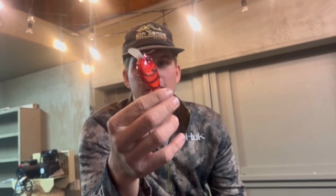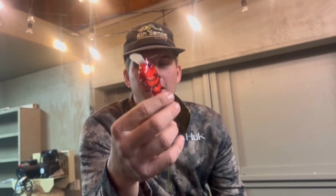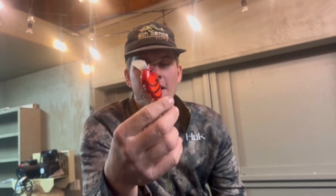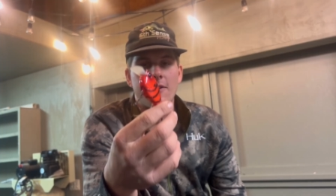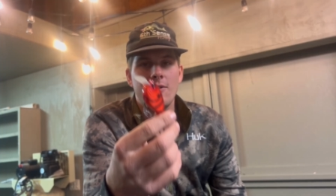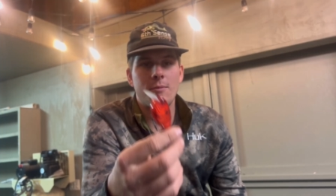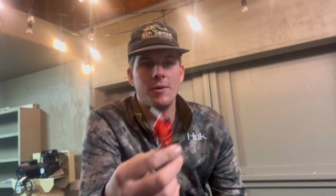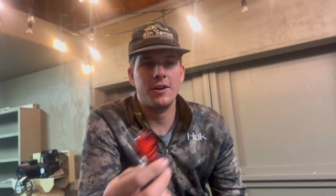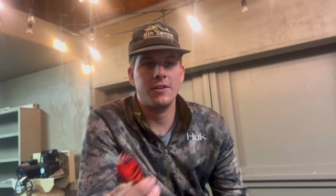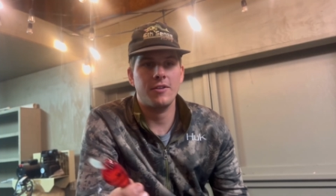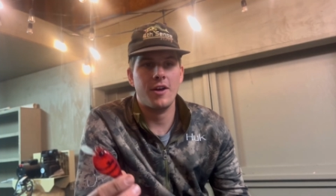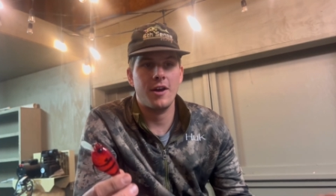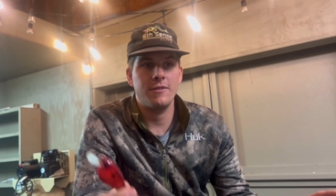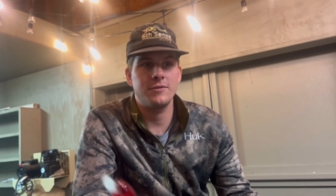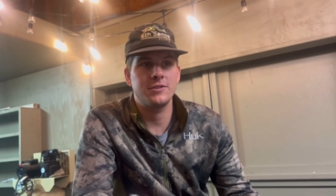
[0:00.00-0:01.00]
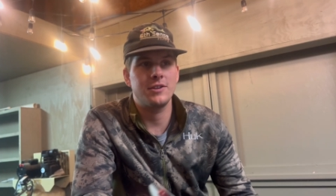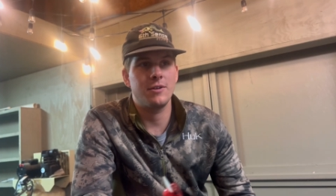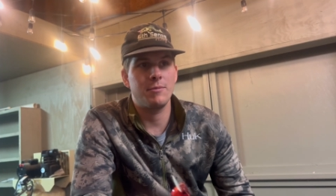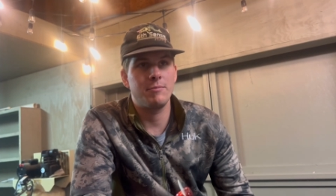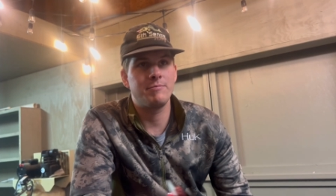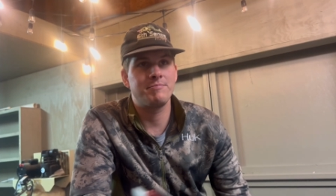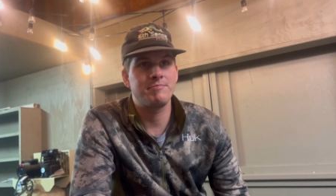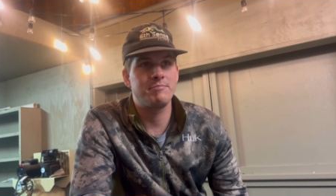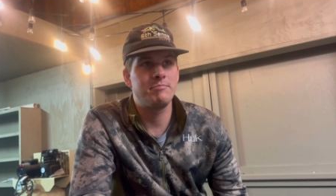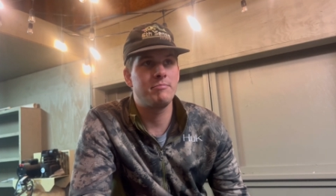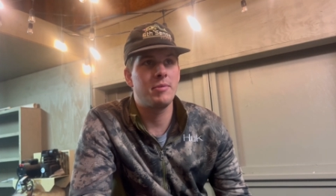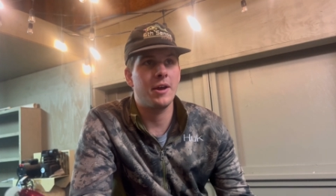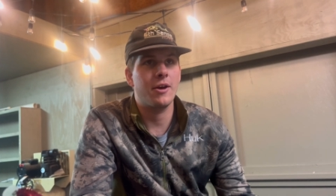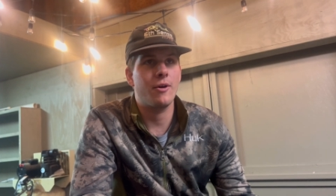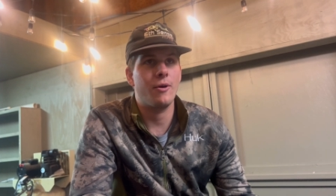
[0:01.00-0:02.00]
everybody loves their
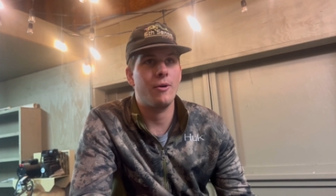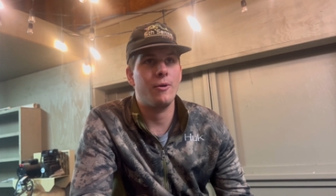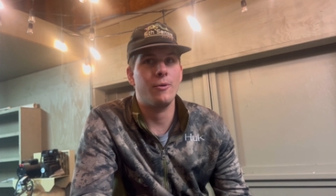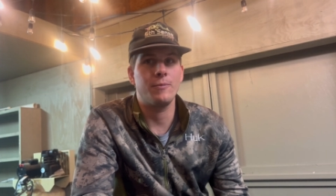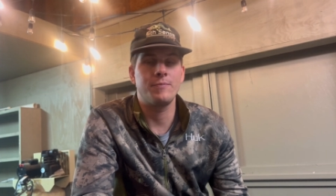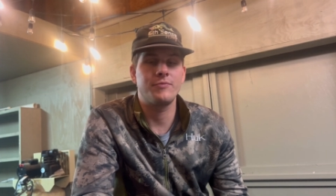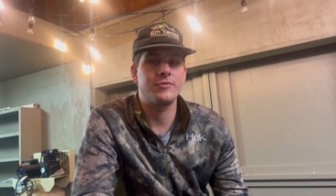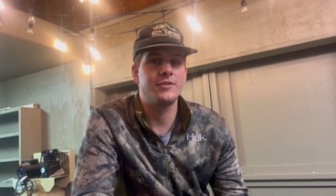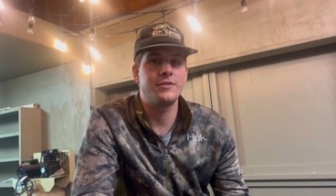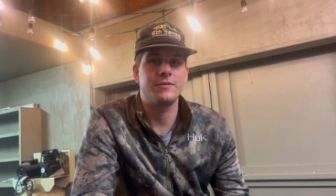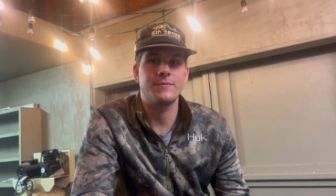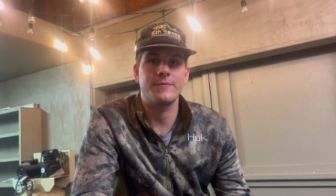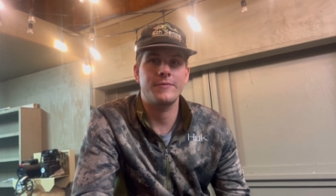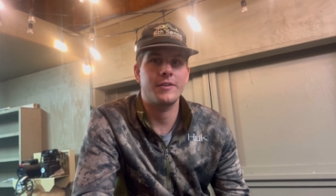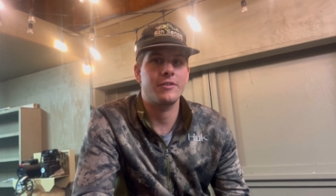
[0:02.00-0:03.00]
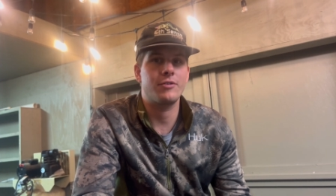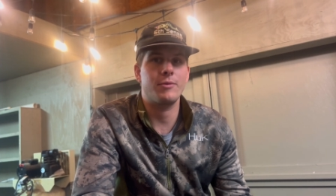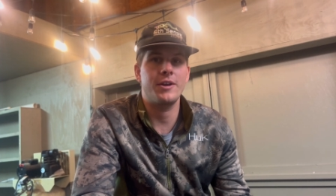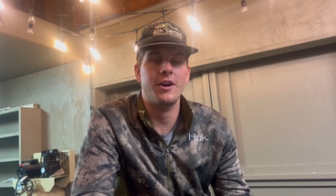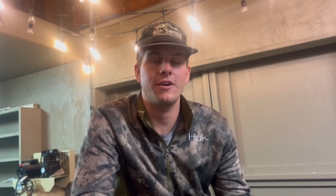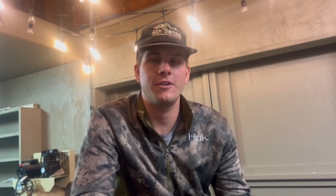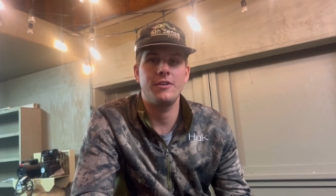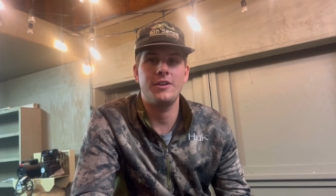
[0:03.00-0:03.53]
big old 300